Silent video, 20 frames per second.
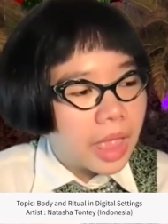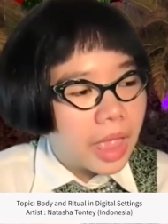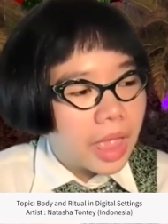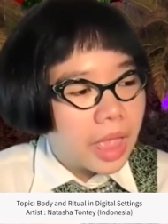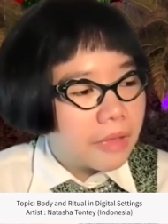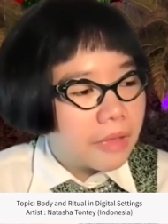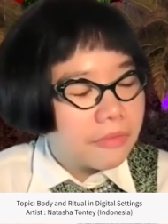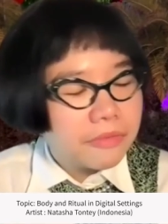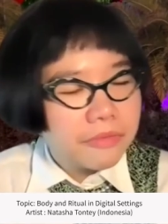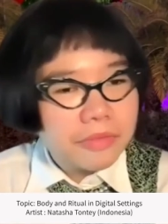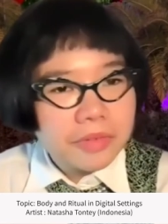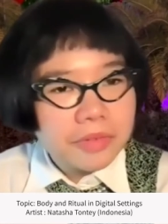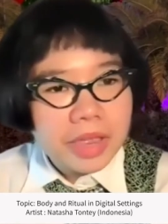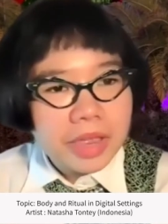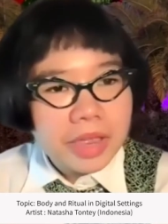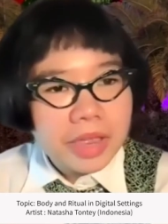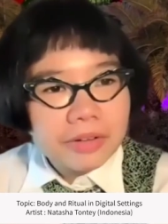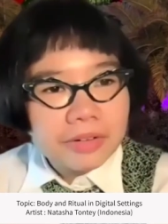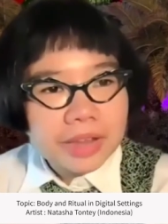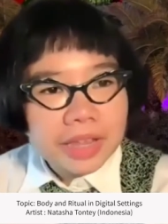
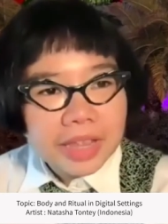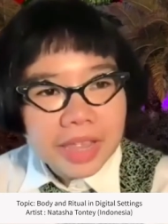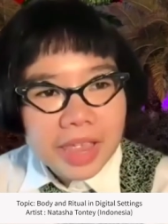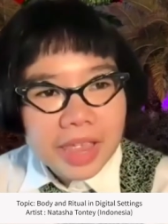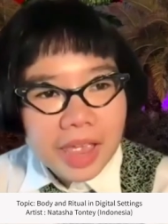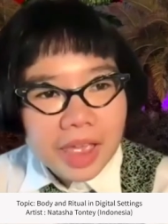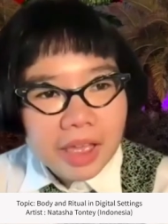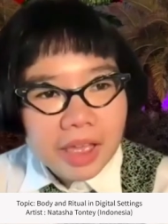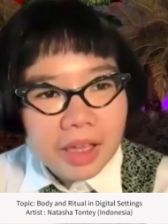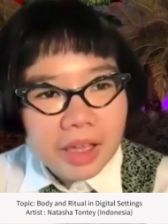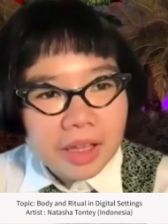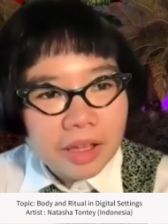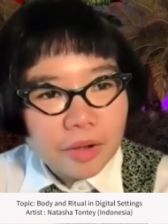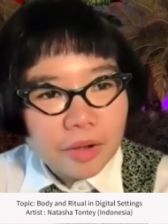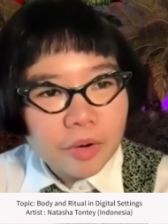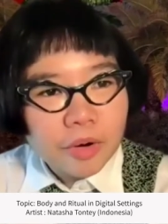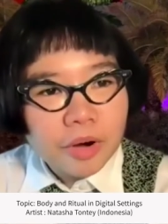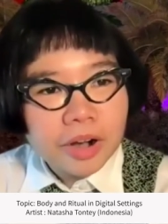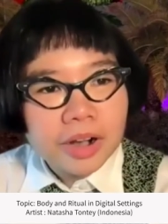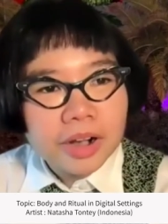very,
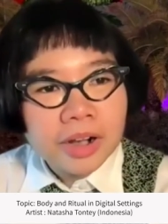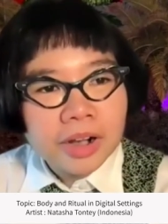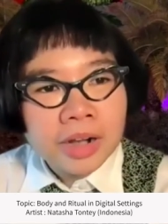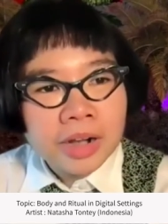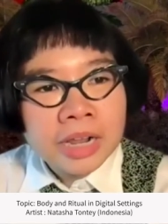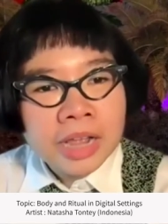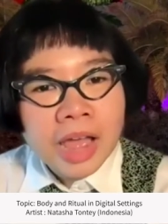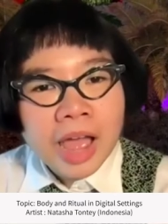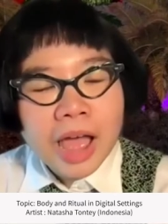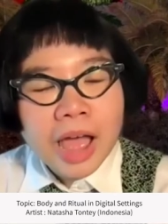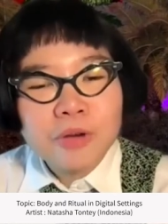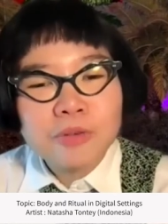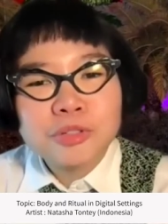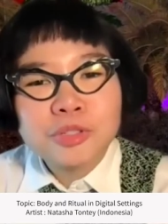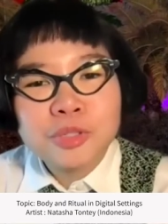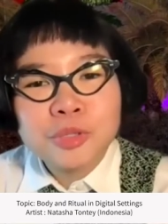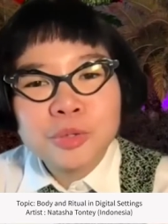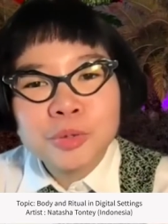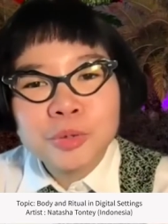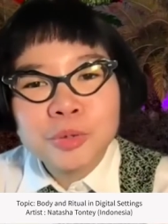or how
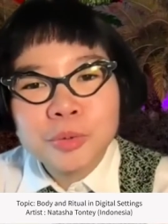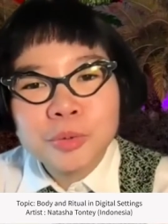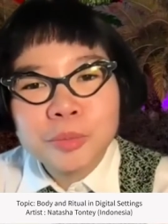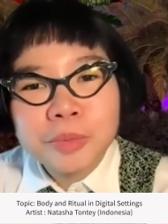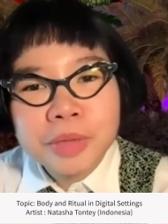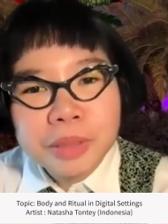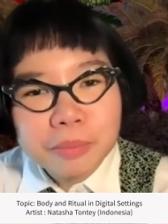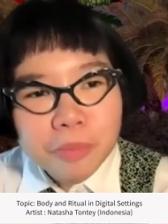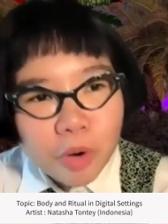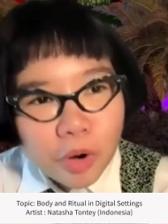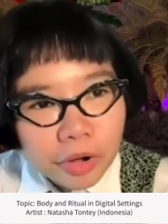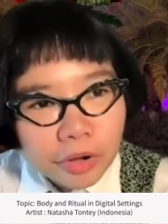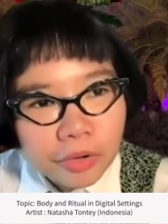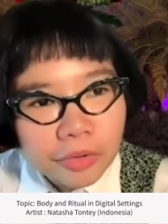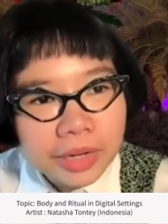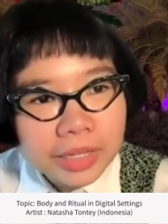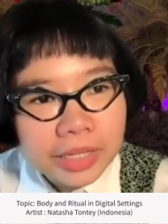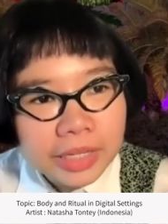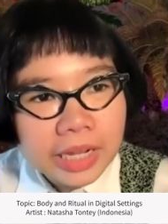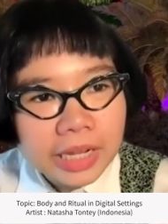to be more
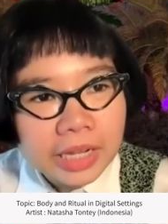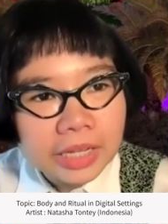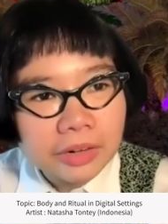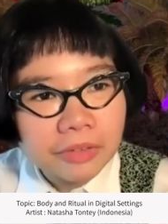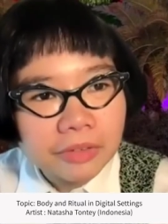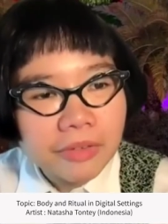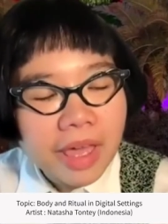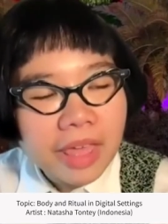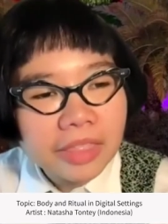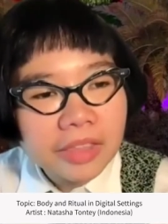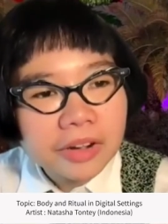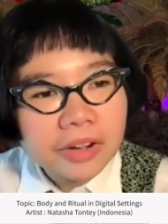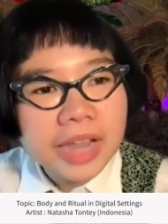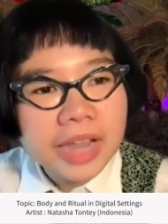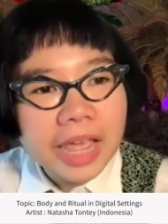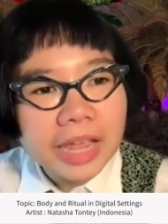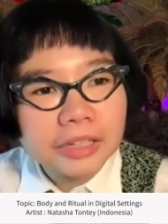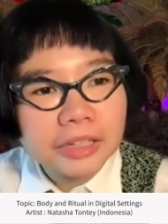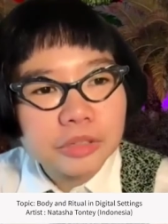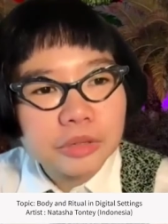critical rather
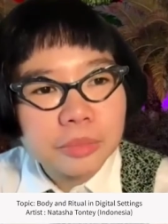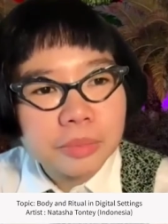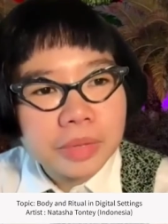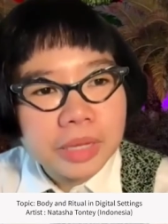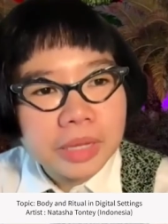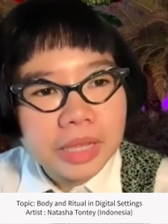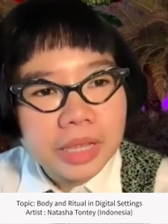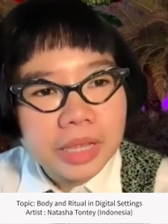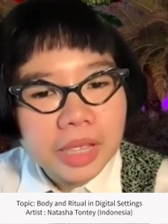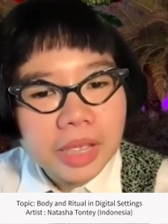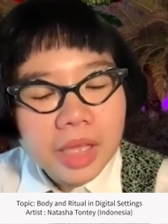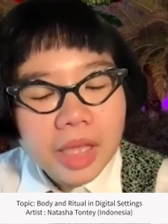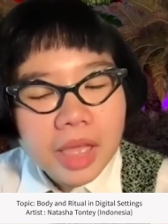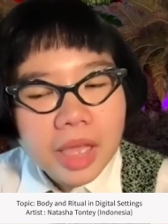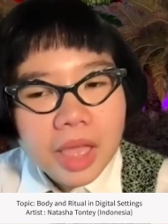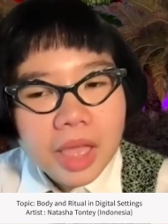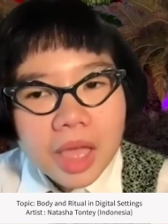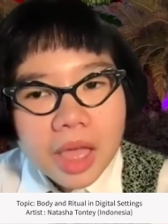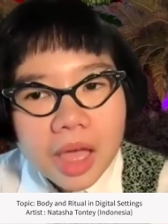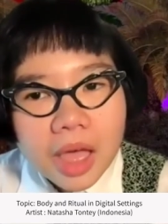than to be
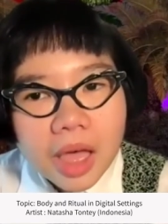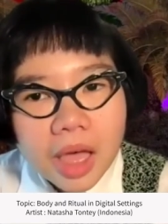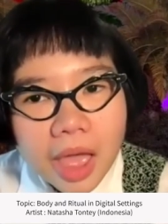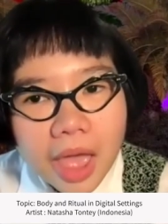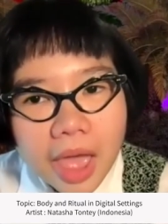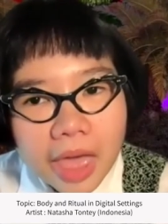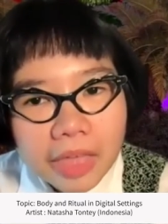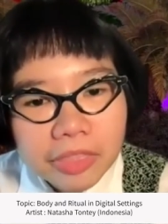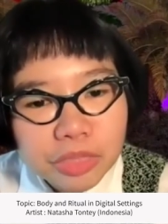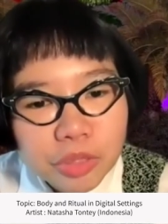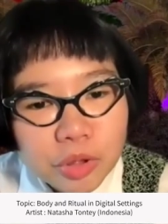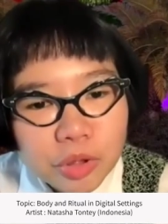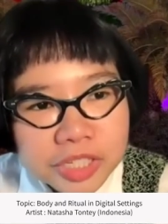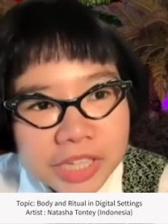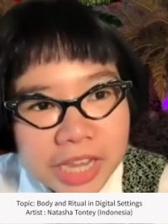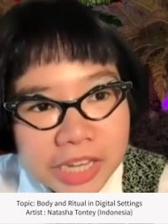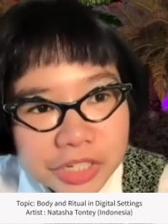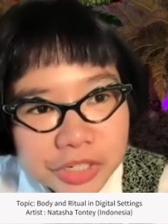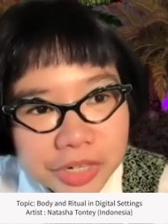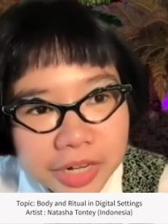
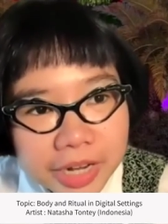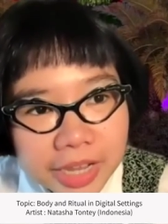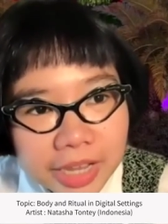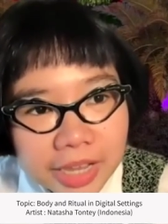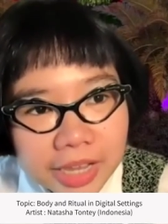ethnocentric.